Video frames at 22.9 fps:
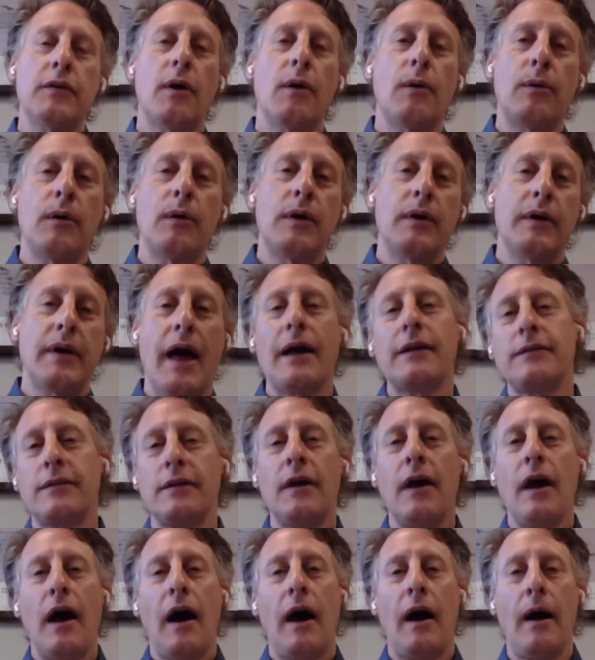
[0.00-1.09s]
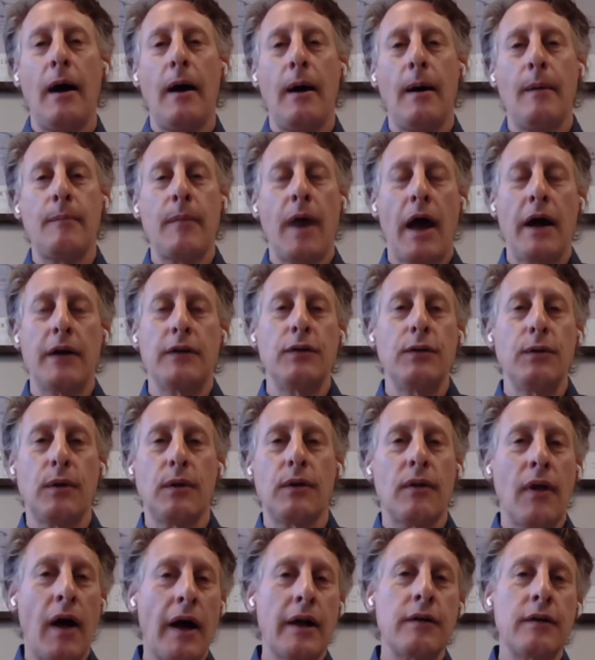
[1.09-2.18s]
So yes, I
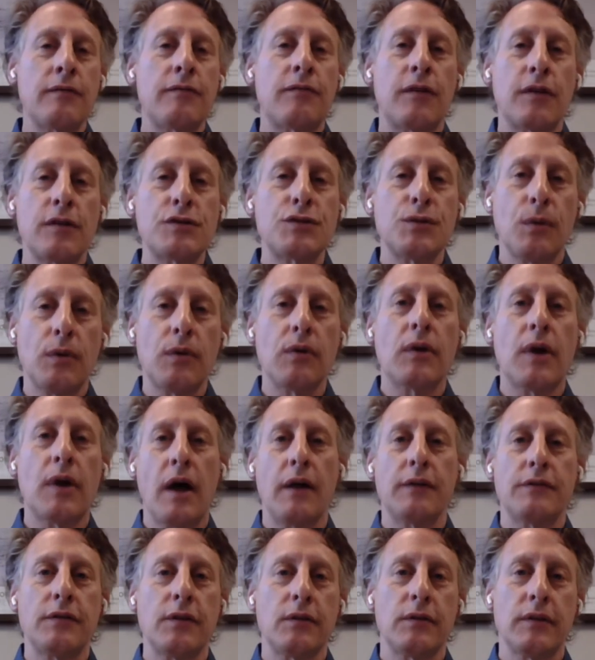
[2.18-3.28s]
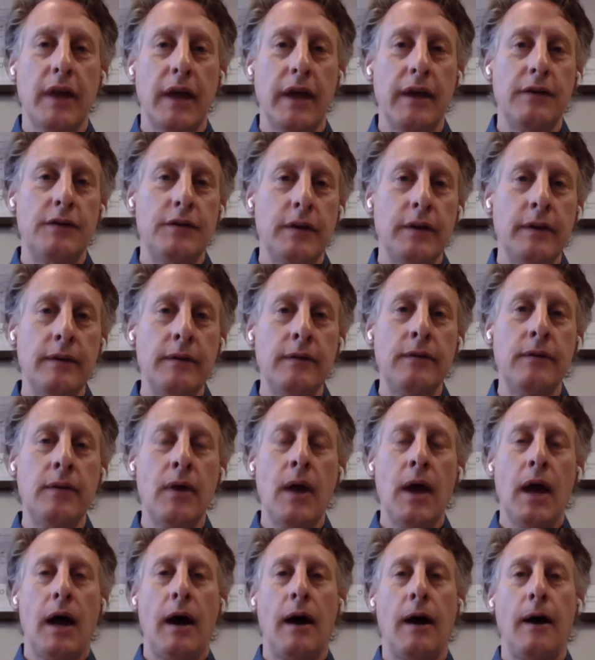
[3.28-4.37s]
do a lot of virtual consultations.
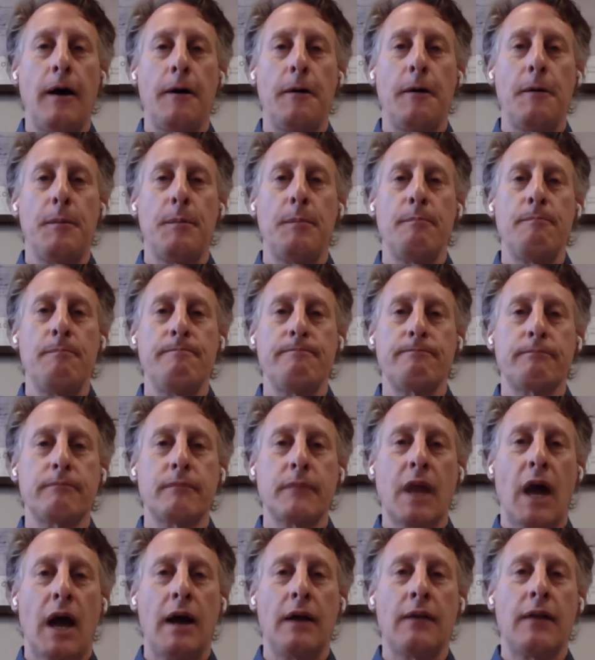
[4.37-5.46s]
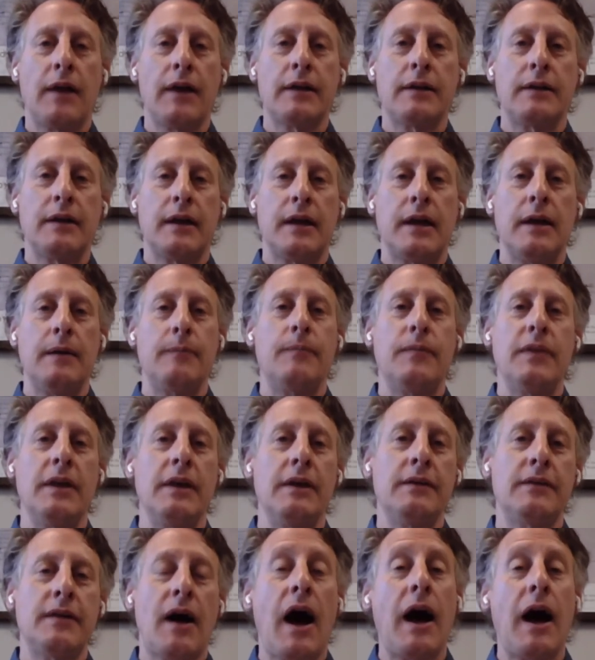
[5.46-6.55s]
I like to keep
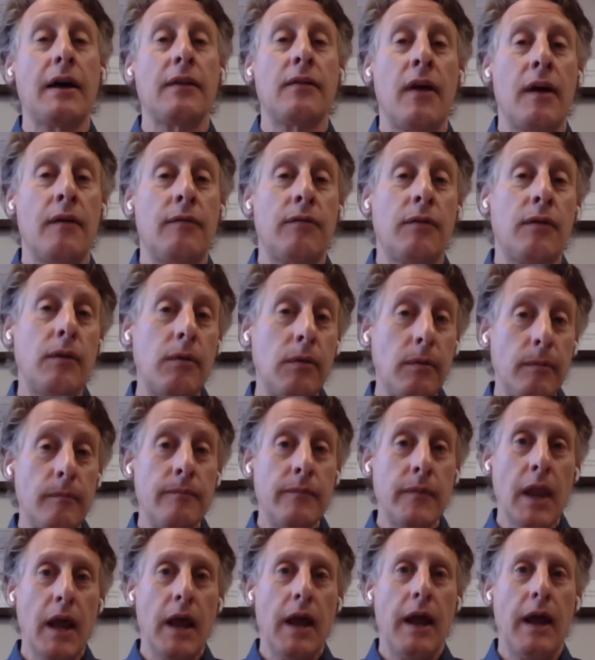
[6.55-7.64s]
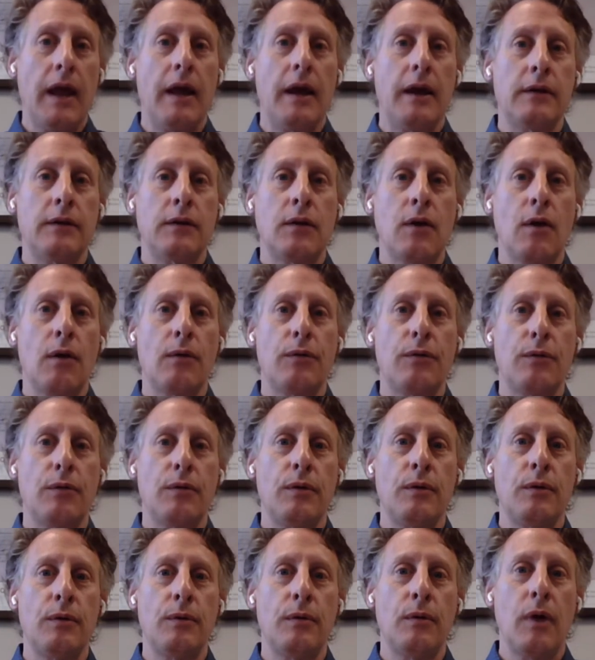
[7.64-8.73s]
these high level and go
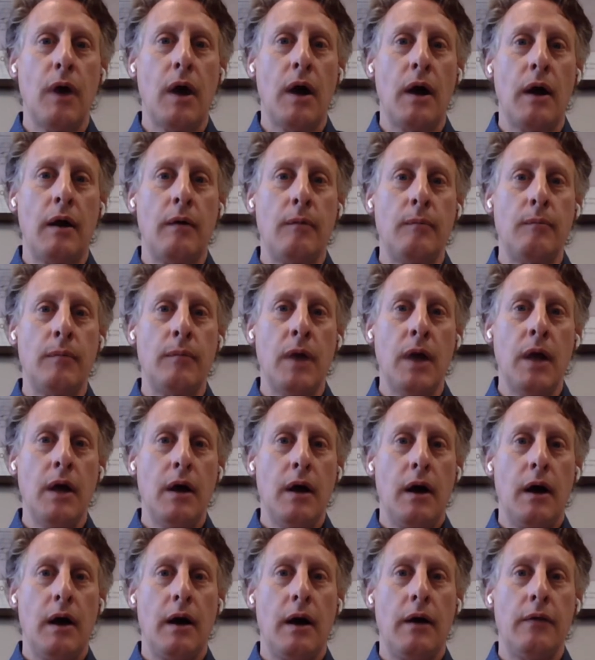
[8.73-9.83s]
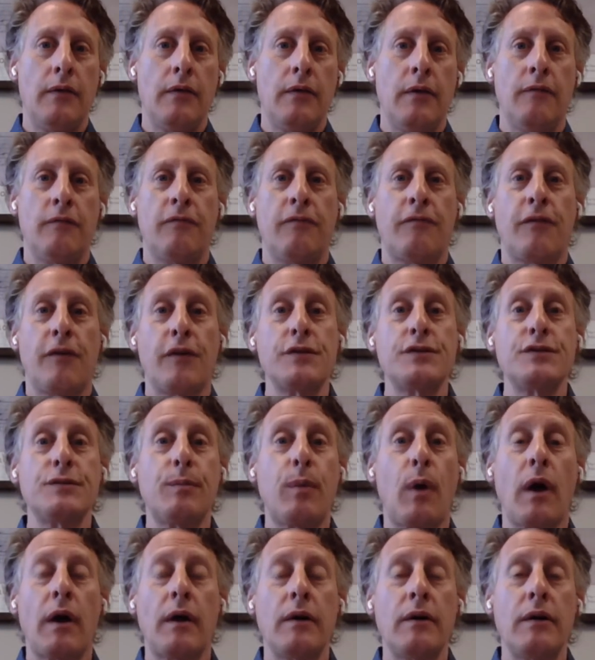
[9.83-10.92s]
through the
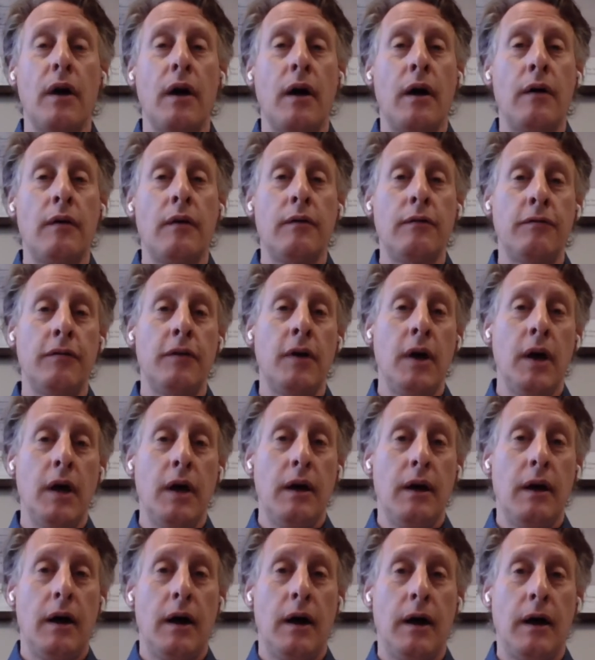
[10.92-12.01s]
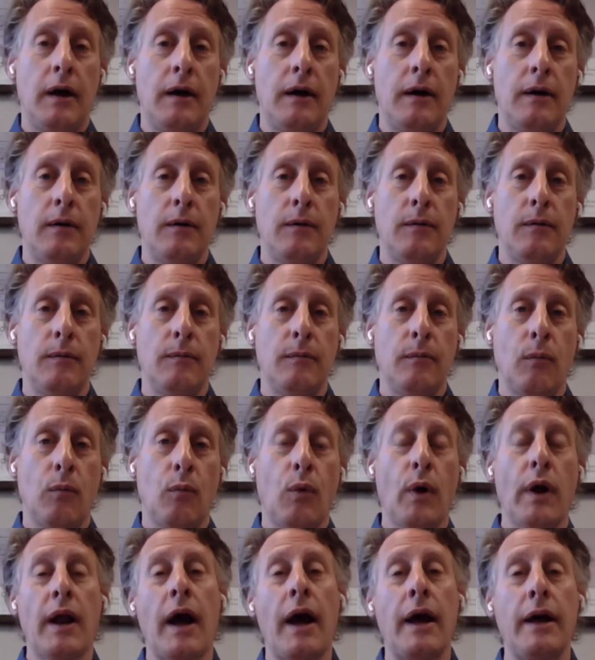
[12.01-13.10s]
first part of
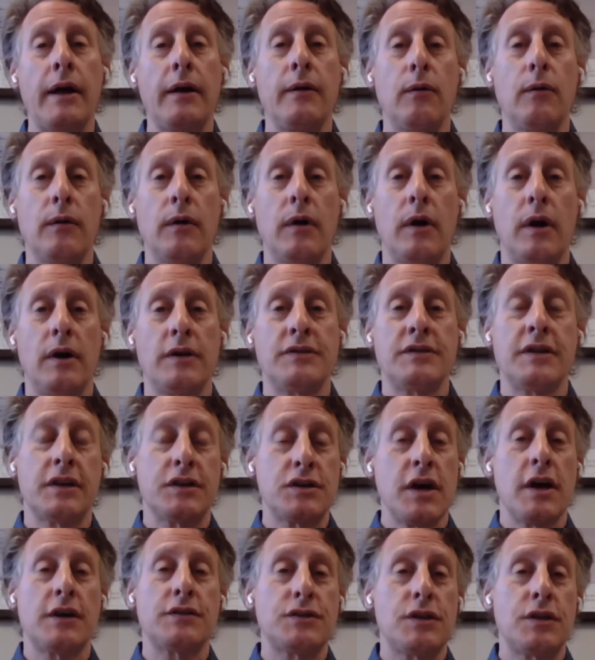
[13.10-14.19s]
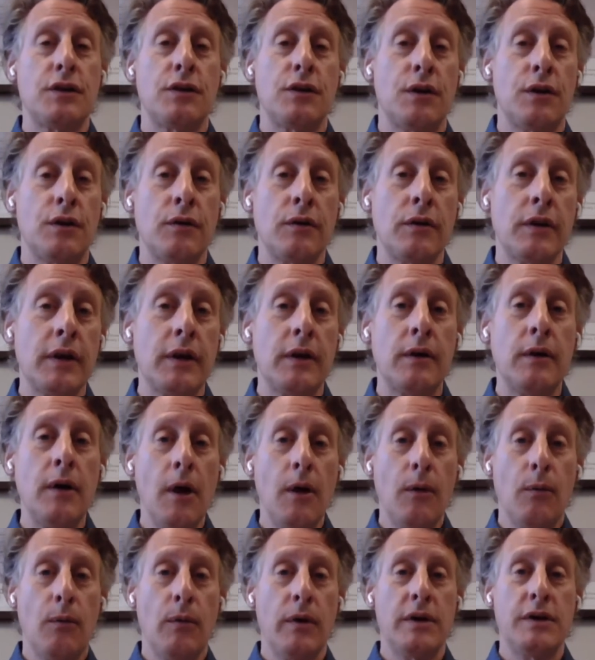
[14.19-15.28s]
what I suggested
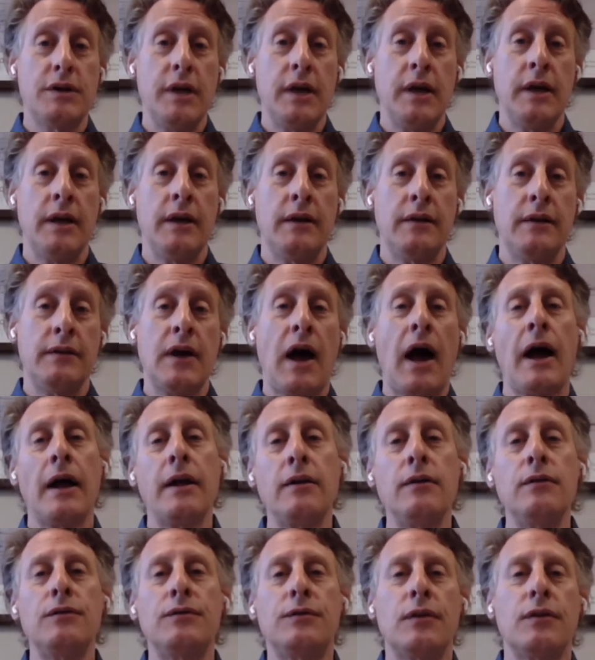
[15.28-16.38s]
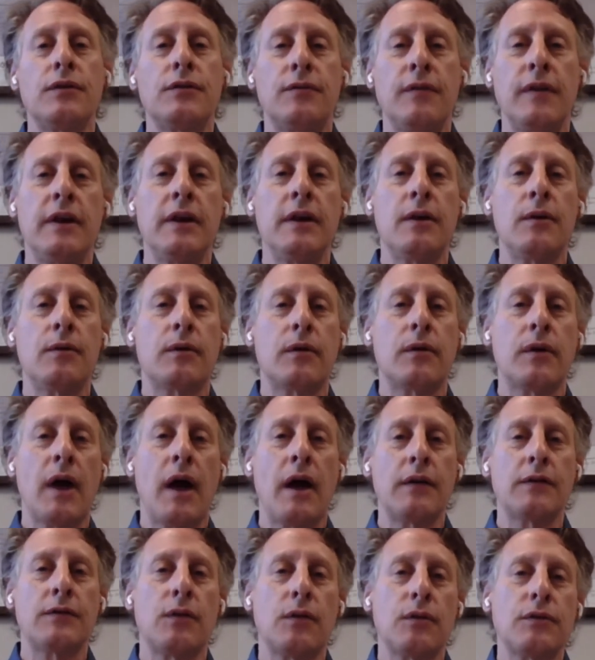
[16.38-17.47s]
earlier, which is I use those video
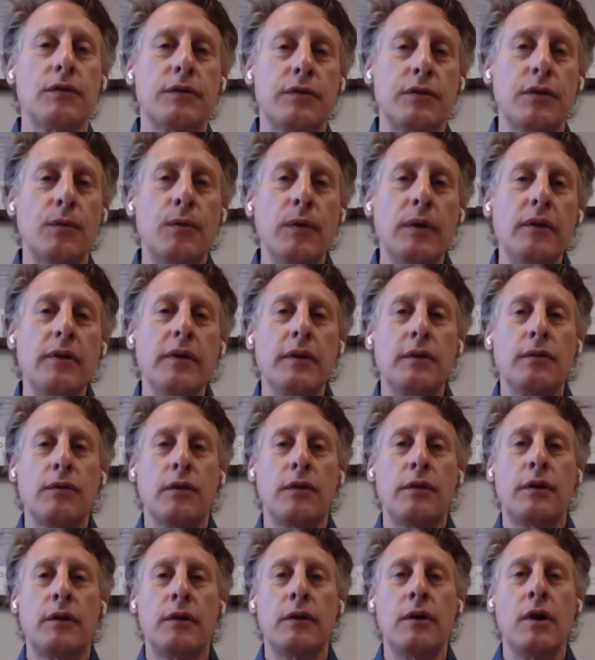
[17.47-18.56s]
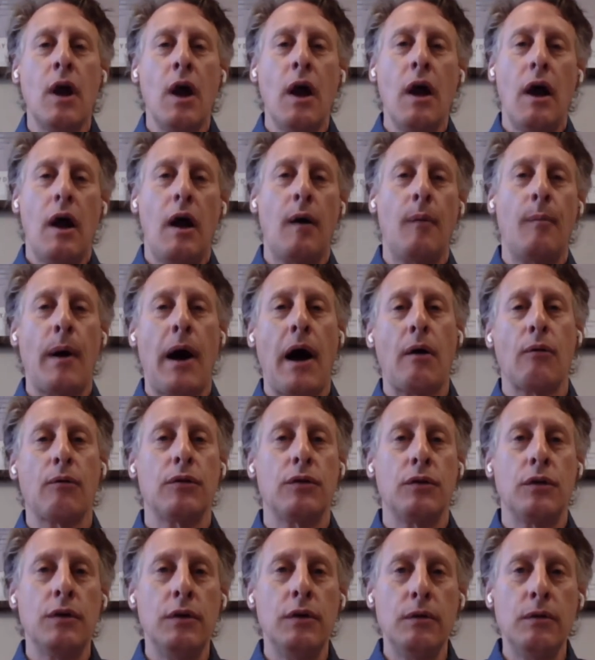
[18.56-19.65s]
consults to really learn
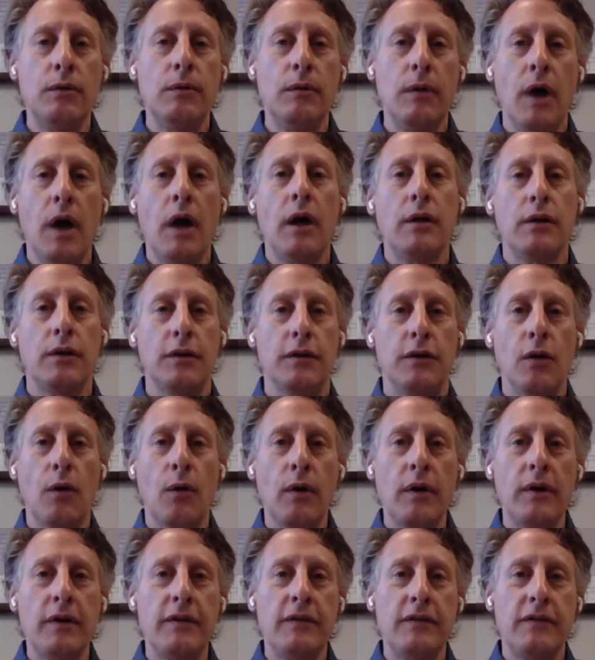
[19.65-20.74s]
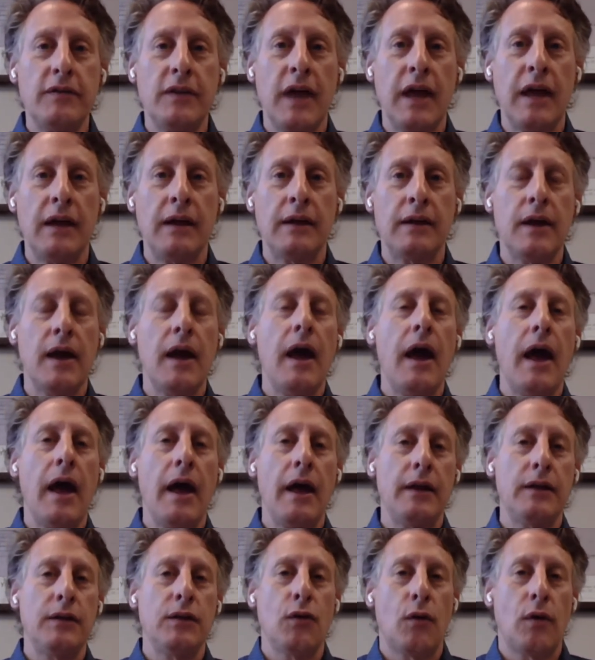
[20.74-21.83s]
about you, your estate,
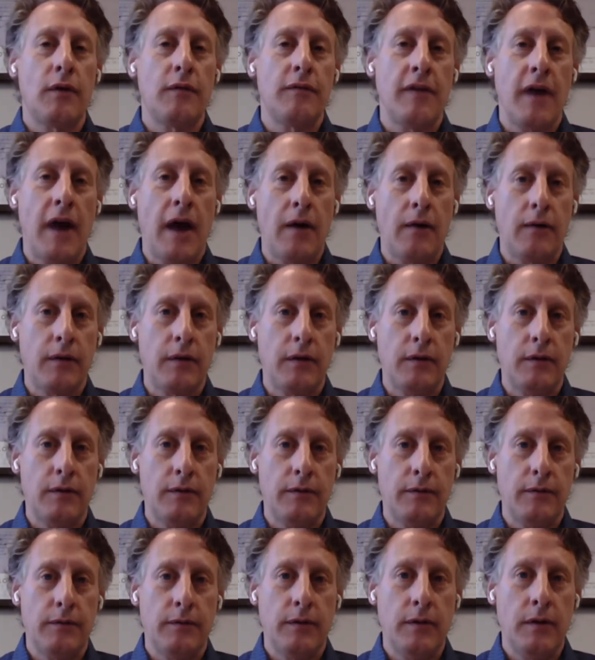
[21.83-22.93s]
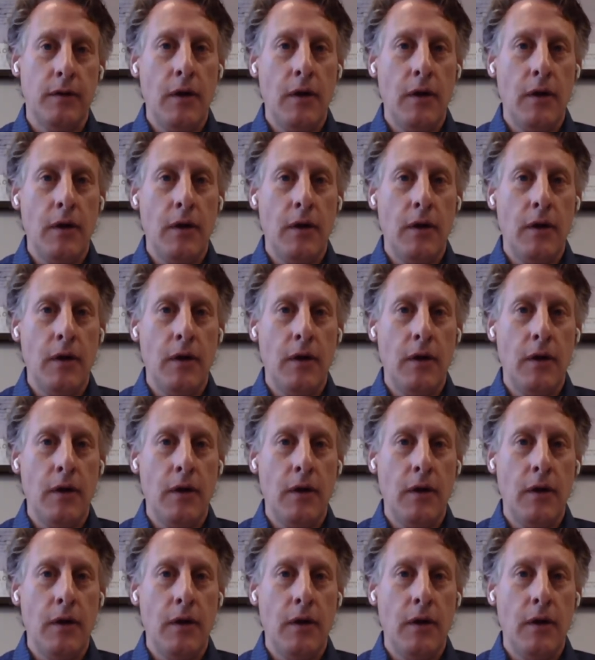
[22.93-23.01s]
and your values.